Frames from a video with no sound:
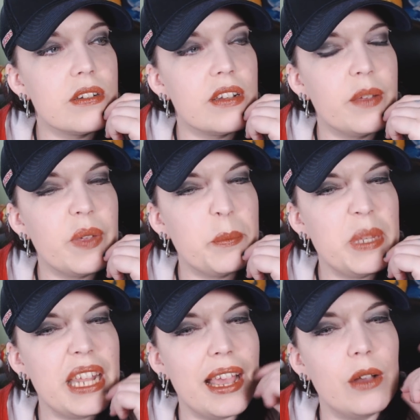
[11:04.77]
Or, I
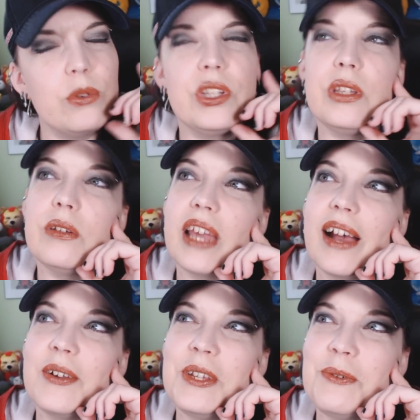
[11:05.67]
mean, how do
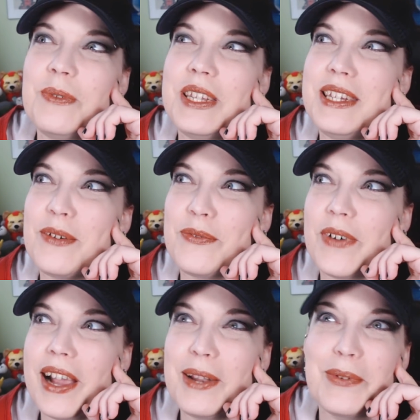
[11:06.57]
you
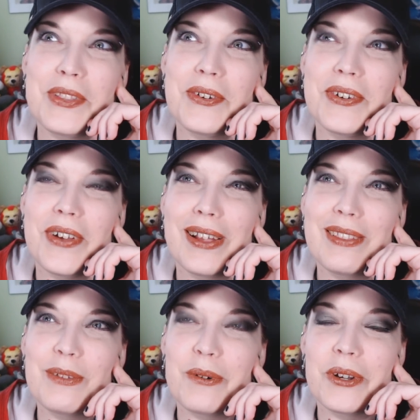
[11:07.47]
define whether or
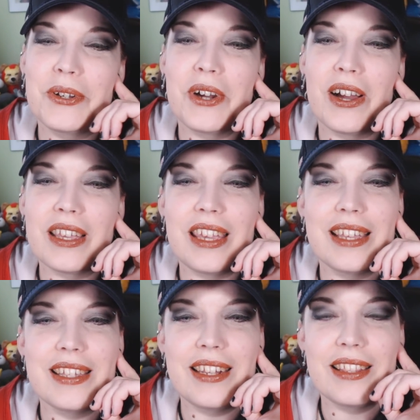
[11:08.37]
not the word
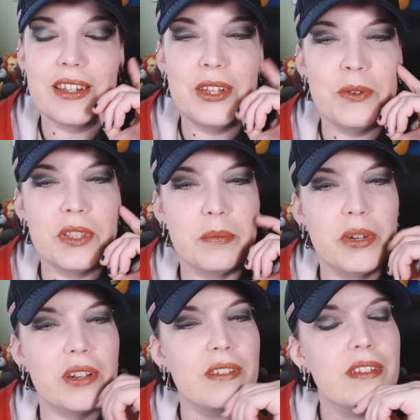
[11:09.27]
cocky has anything to do with the
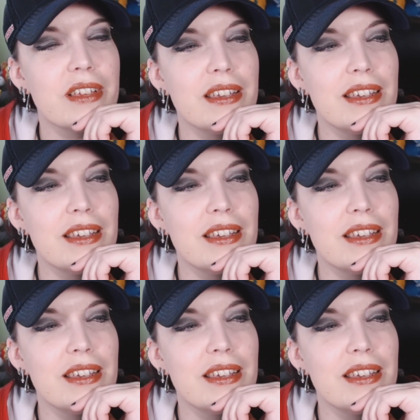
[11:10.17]
book?